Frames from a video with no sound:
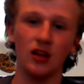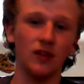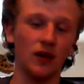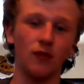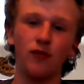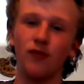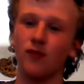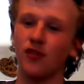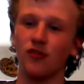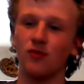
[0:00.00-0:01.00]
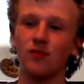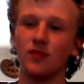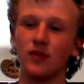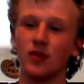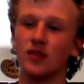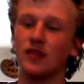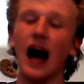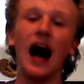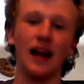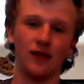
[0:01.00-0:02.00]
you know, just
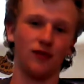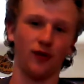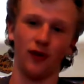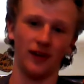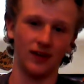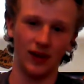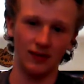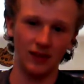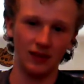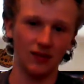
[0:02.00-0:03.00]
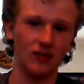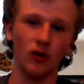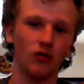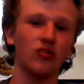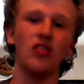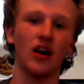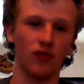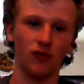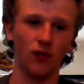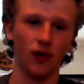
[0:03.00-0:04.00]
dies for it. You know what I mean? Just goes
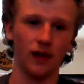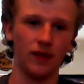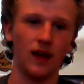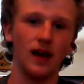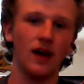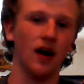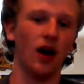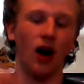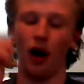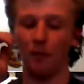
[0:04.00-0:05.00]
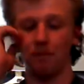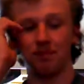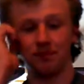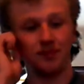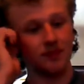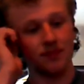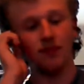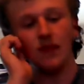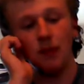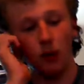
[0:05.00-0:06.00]
nuts for it. Um,
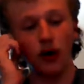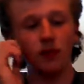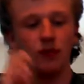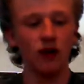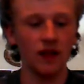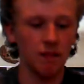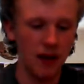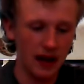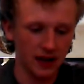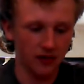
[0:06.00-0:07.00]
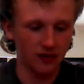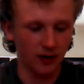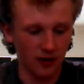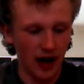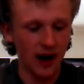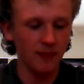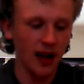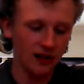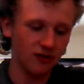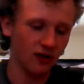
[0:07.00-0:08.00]
we're going to be trying the bacon soda. I'm
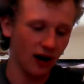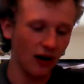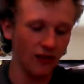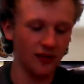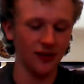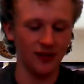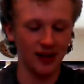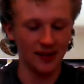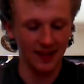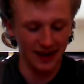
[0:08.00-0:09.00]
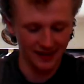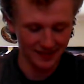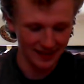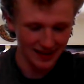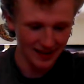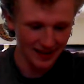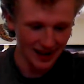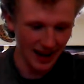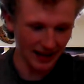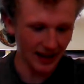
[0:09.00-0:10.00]
not sure how this is going to taste.
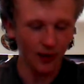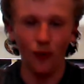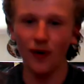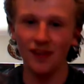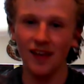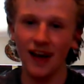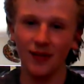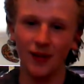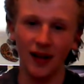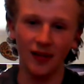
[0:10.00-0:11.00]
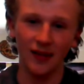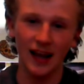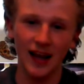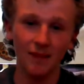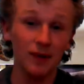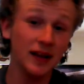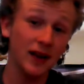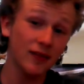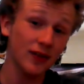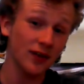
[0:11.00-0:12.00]
I kind of wince at it when I look at it, but you
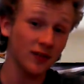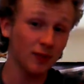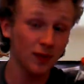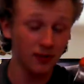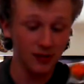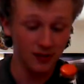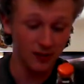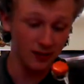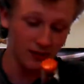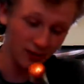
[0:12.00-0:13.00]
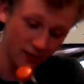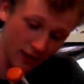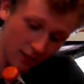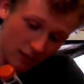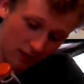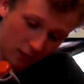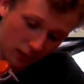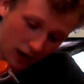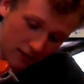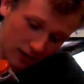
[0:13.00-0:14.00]
never know. Sometimes these sodas, you know, tend to be
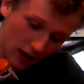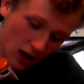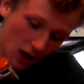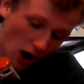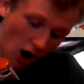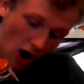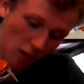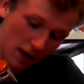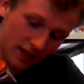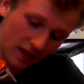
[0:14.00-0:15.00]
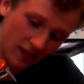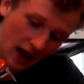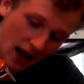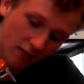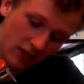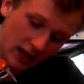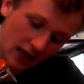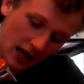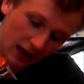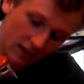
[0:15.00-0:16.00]
surprising. Um, it doesn't have
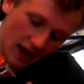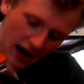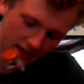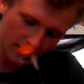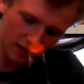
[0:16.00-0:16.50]
the exact